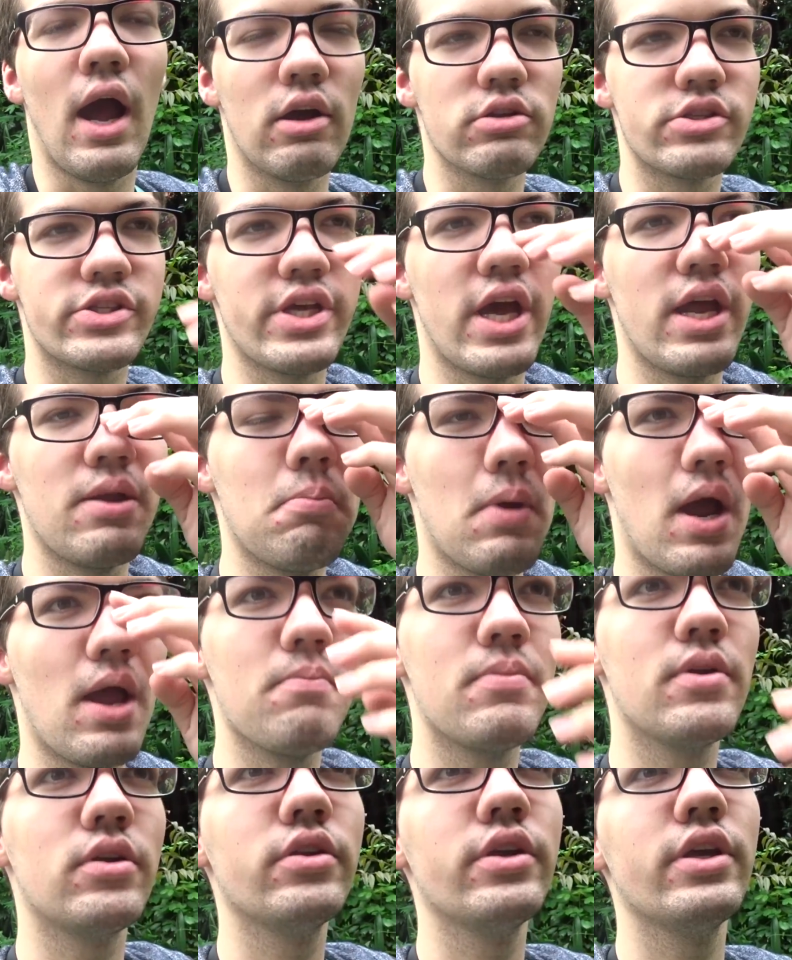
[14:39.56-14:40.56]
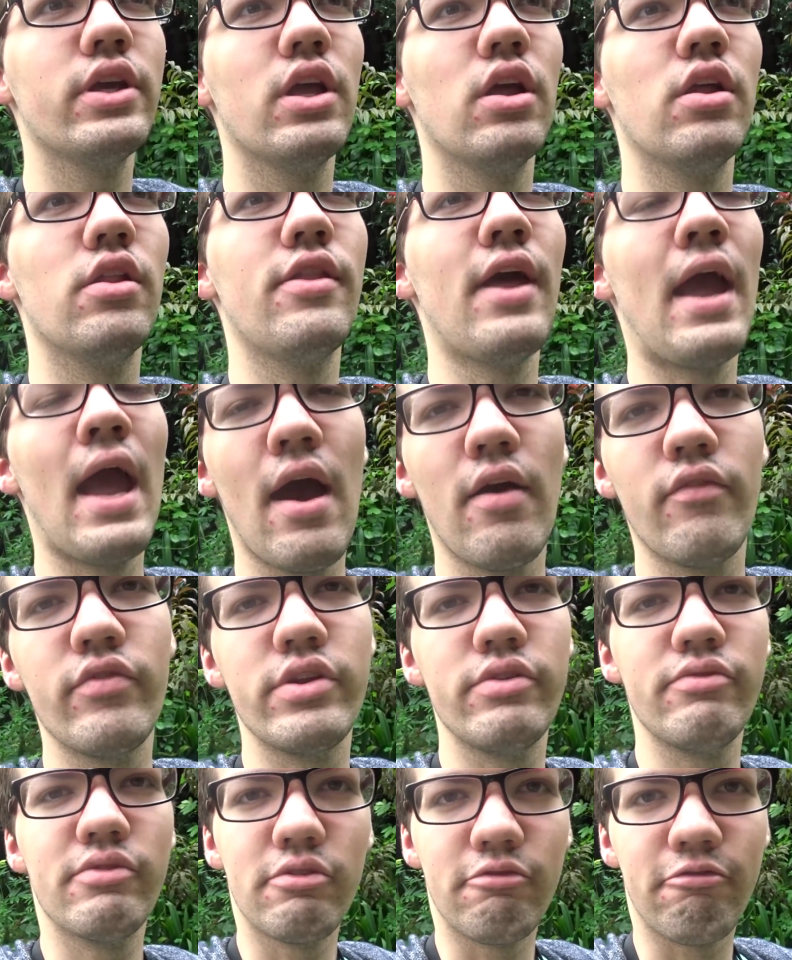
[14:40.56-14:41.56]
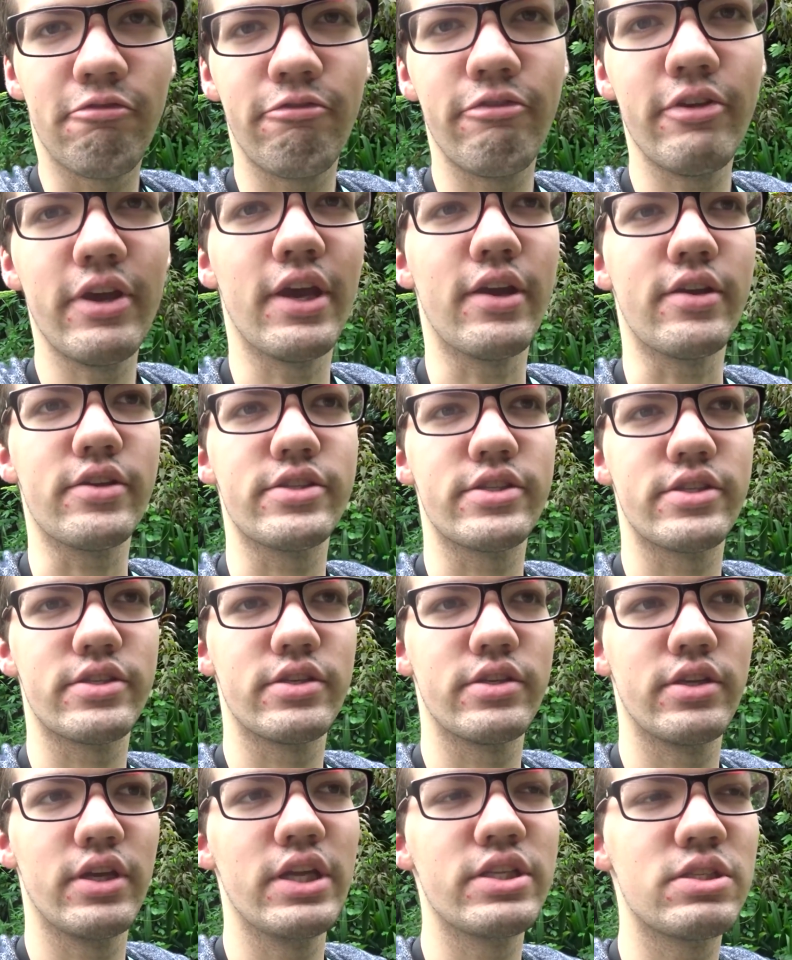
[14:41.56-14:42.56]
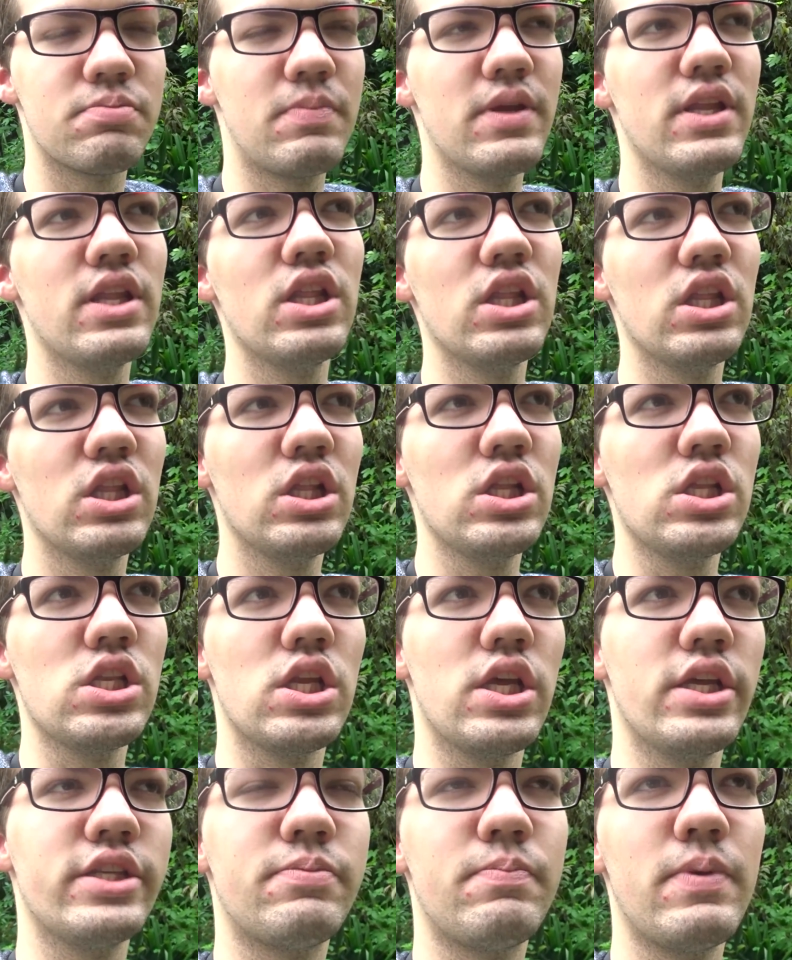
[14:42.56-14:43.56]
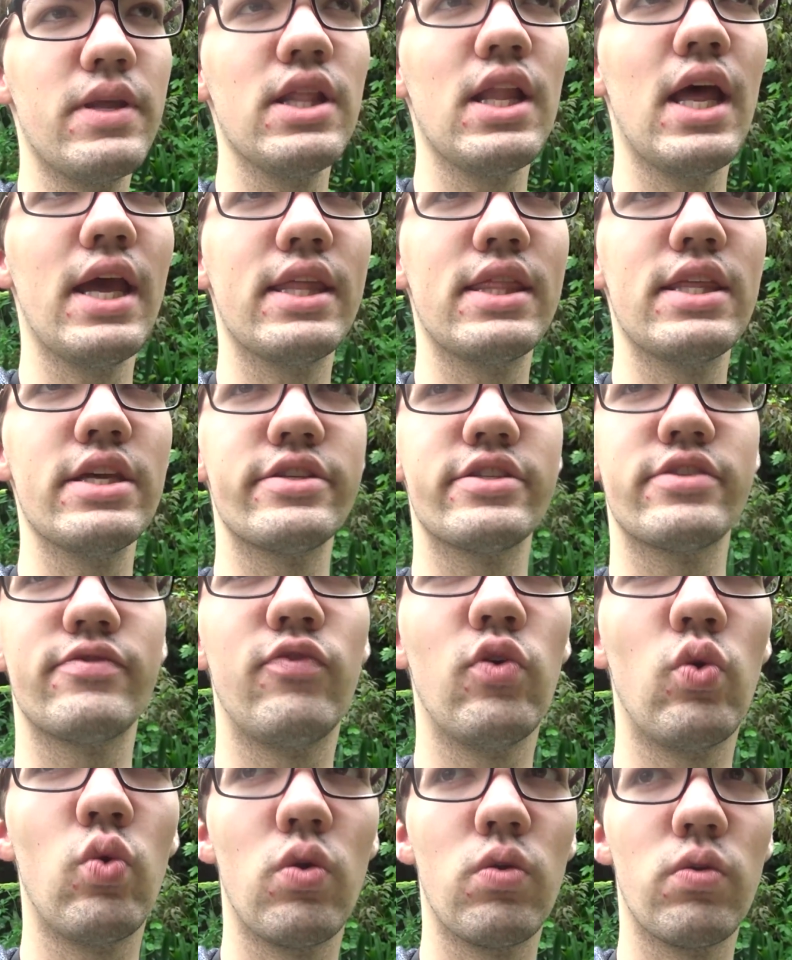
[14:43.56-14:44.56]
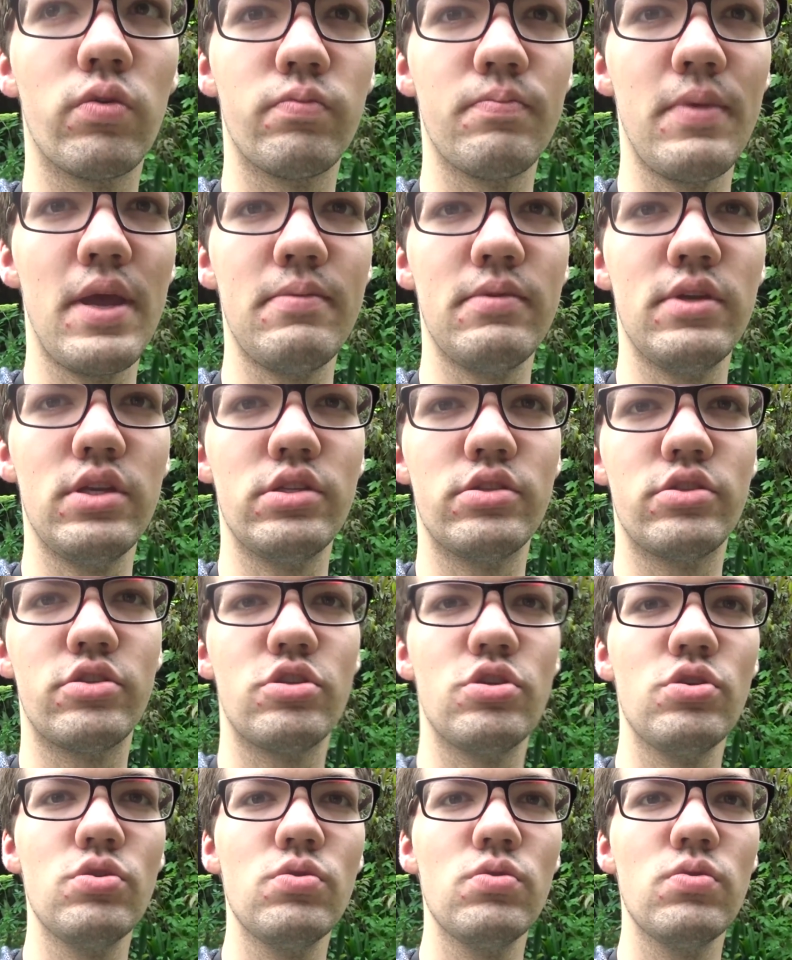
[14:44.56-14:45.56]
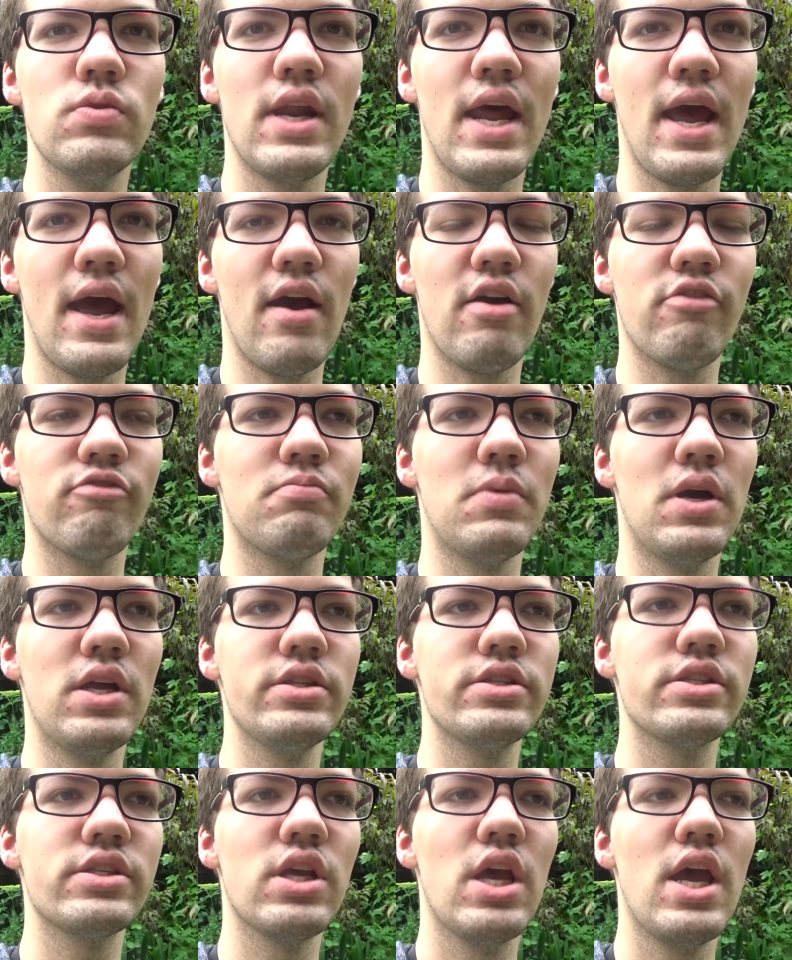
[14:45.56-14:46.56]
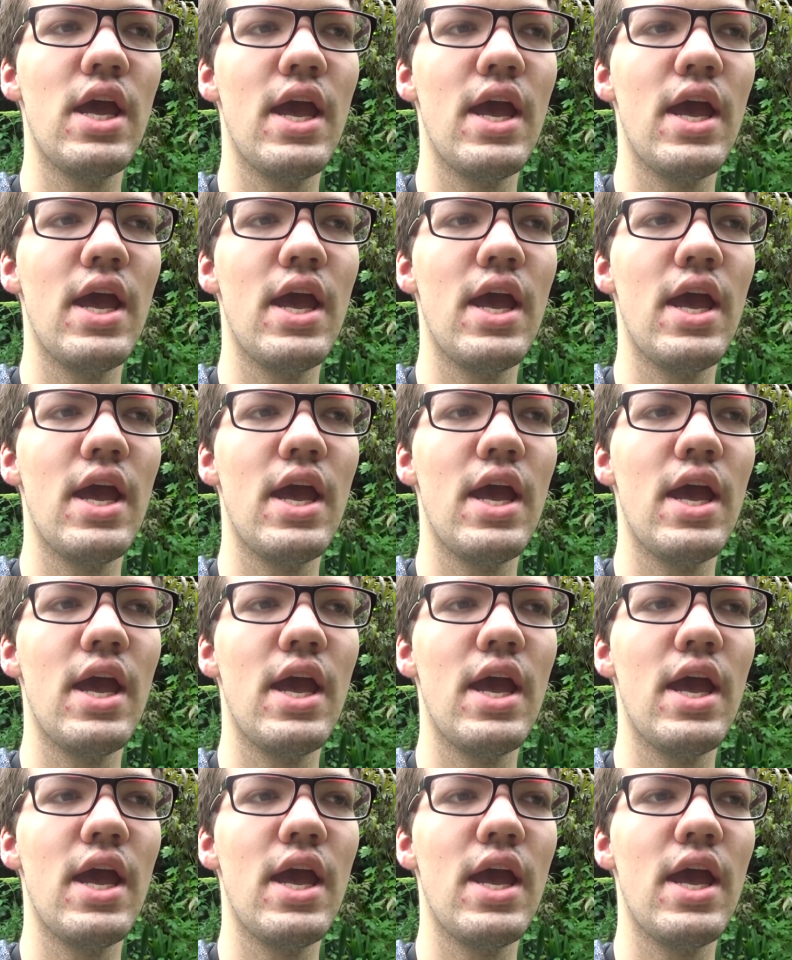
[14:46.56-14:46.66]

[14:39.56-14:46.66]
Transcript: Outside my building, they haven't even fixed. It's been like this for maybe 2.5 months,